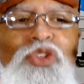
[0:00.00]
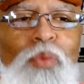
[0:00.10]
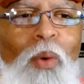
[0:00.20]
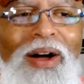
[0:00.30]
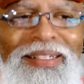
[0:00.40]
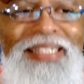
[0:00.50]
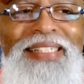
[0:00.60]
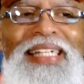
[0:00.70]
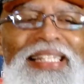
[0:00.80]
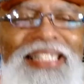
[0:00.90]
want to
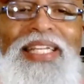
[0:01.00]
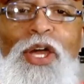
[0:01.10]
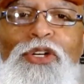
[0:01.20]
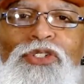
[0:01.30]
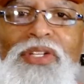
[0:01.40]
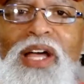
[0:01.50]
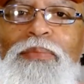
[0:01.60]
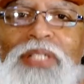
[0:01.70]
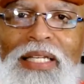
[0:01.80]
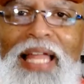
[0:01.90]
see these characters come
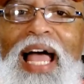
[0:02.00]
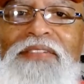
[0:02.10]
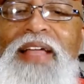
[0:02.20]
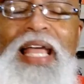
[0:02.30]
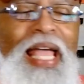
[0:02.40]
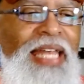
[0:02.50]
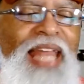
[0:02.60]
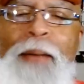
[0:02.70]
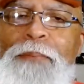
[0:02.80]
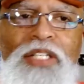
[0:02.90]
to life and
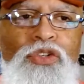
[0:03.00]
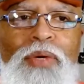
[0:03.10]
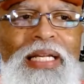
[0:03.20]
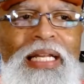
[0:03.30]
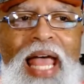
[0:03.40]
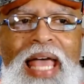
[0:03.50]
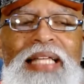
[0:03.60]
not be treated as